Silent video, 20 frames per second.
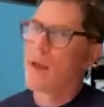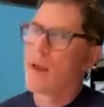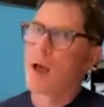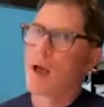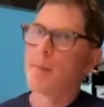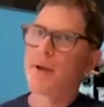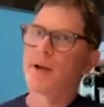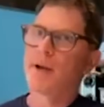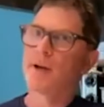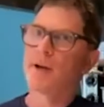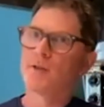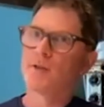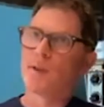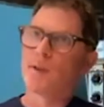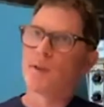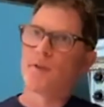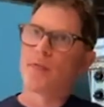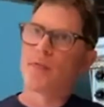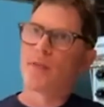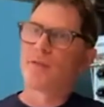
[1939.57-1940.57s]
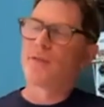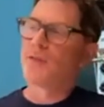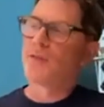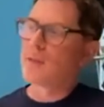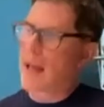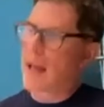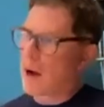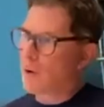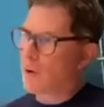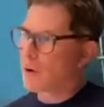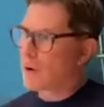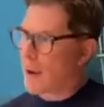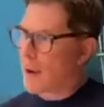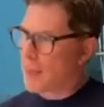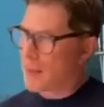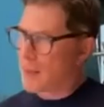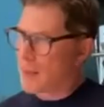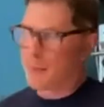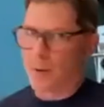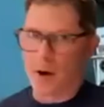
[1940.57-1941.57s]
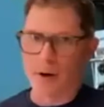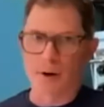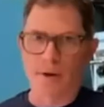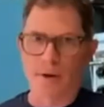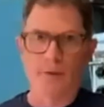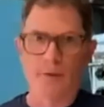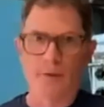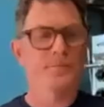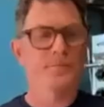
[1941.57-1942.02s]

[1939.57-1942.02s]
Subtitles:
because the flour and the butter